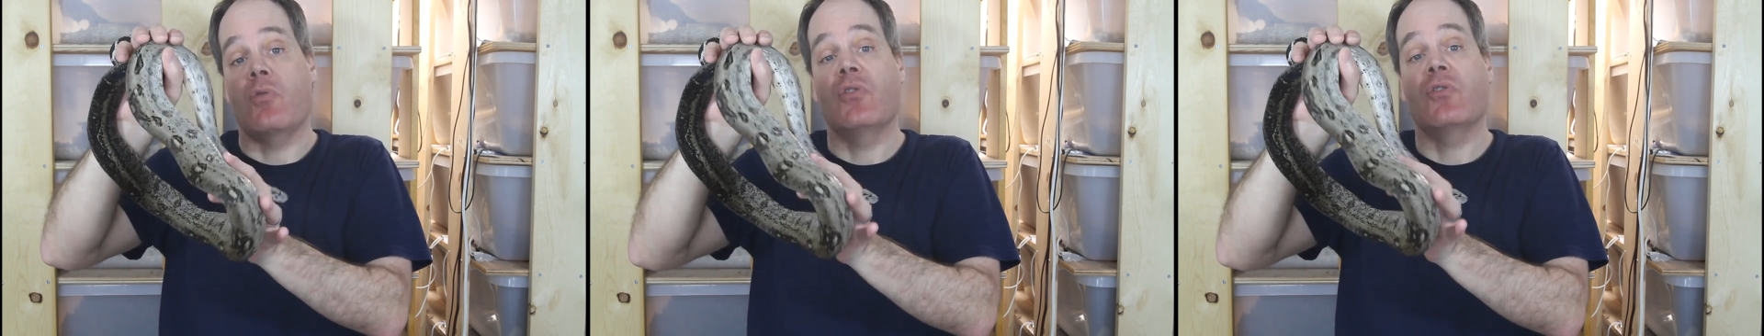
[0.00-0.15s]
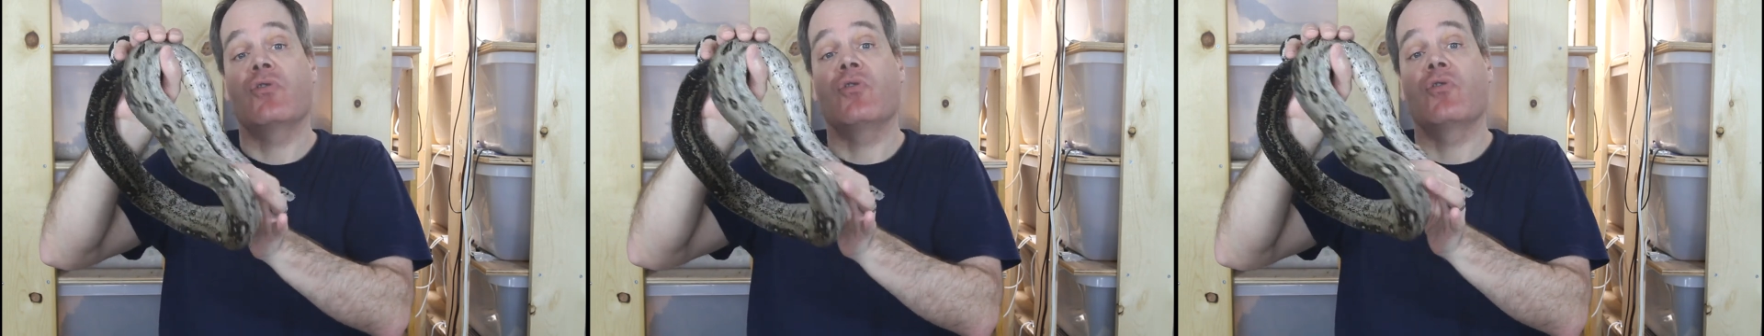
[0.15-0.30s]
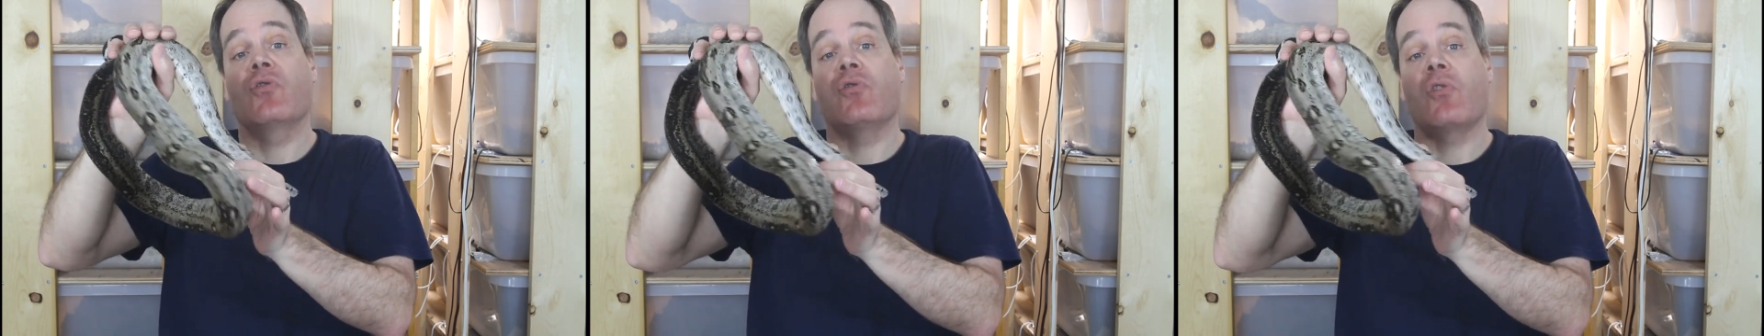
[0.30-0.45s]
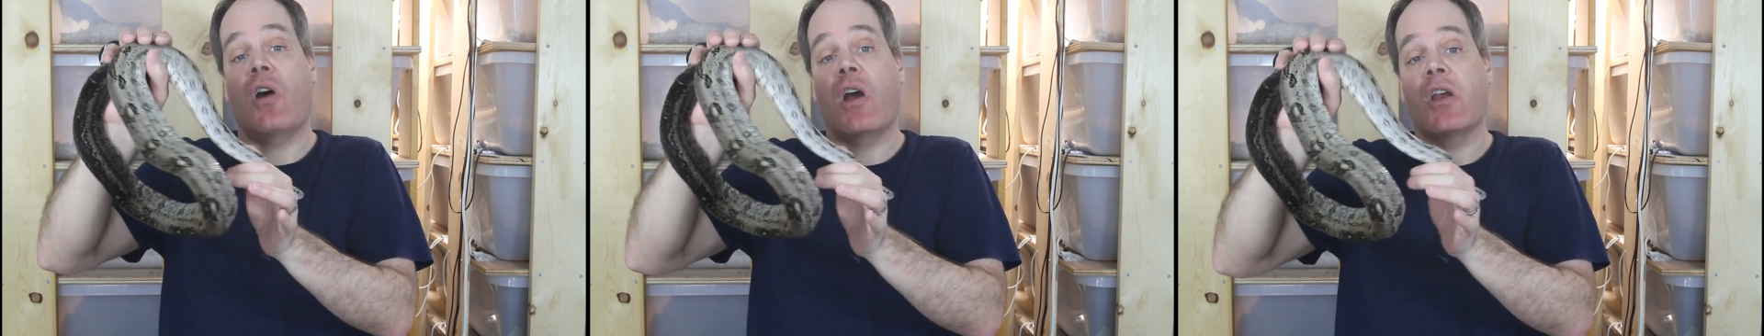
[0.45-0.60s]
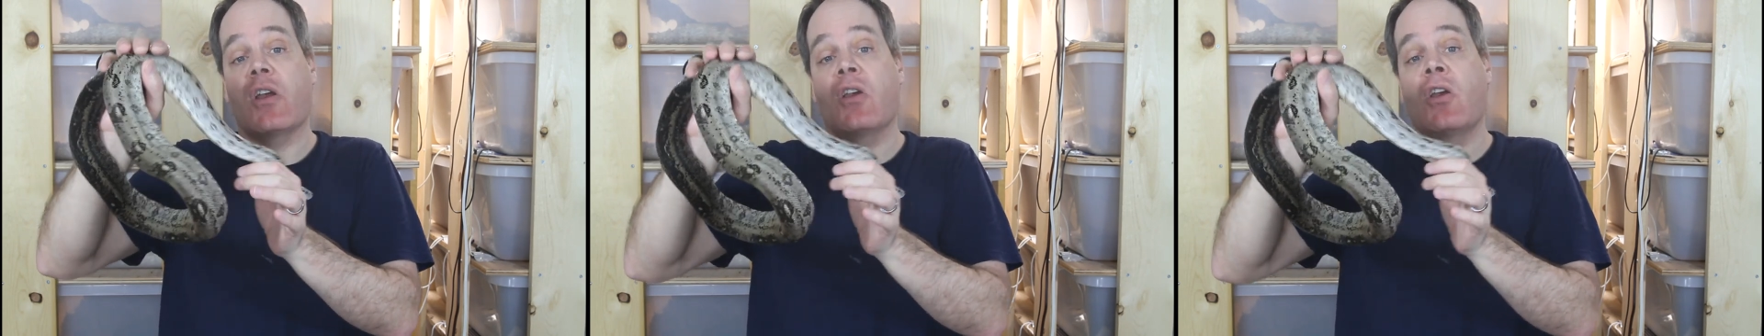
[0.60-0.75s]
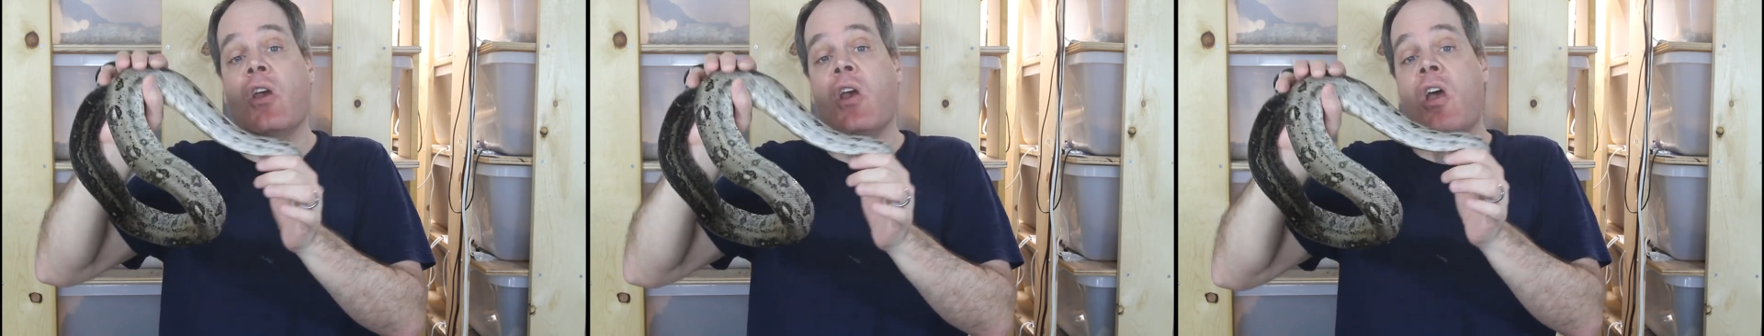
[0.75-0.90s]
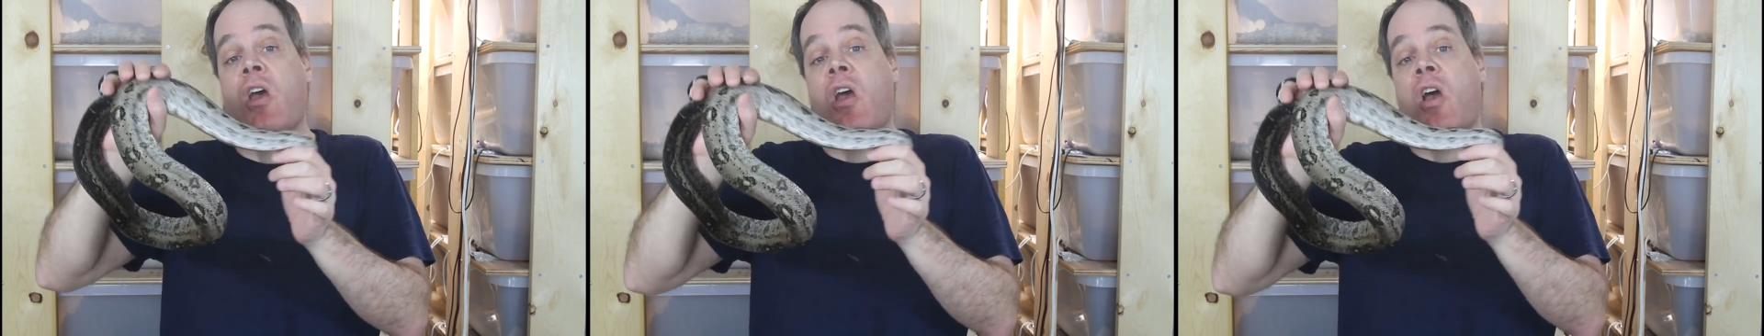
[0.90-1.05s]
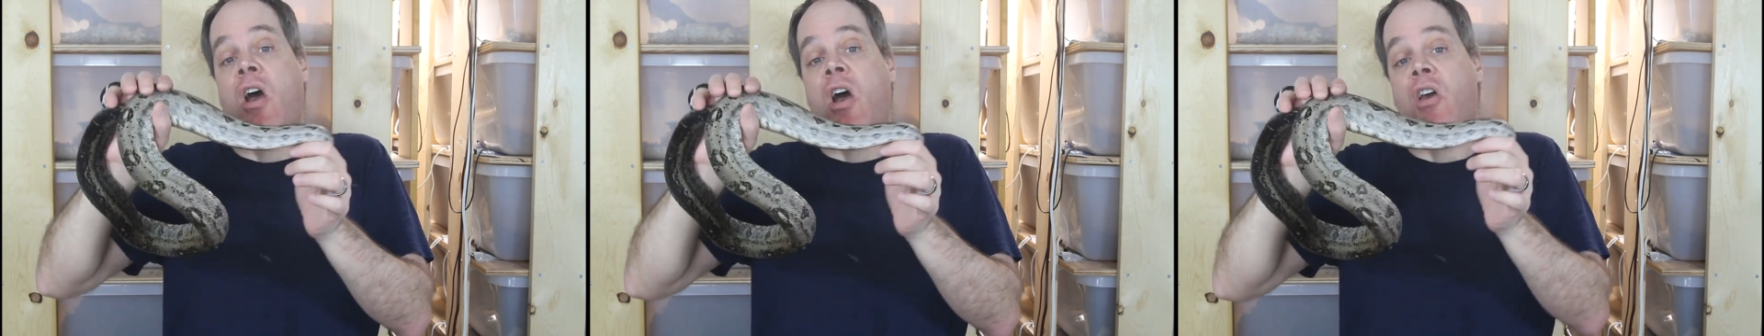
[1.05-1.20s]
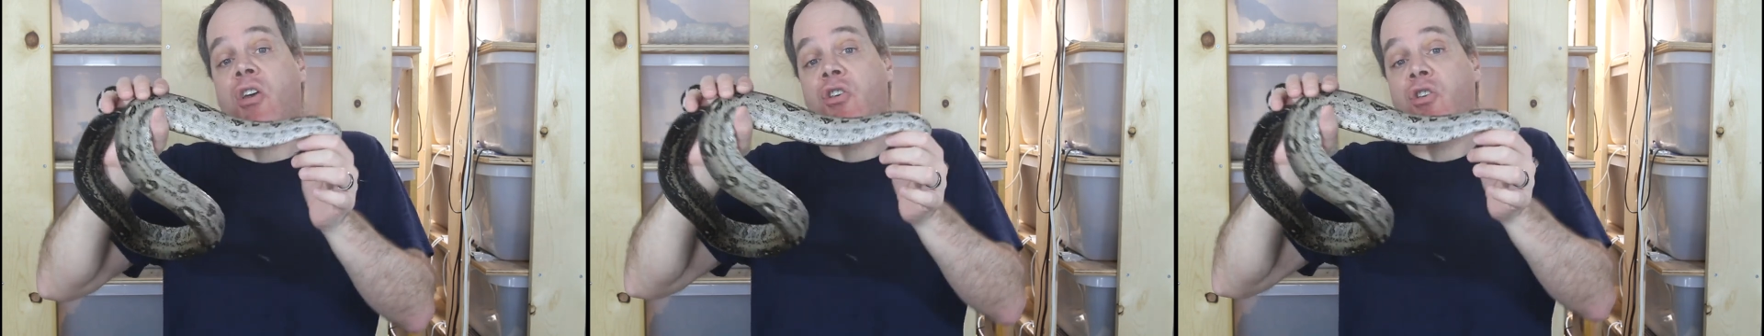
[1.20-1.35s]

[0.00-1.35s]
This is like a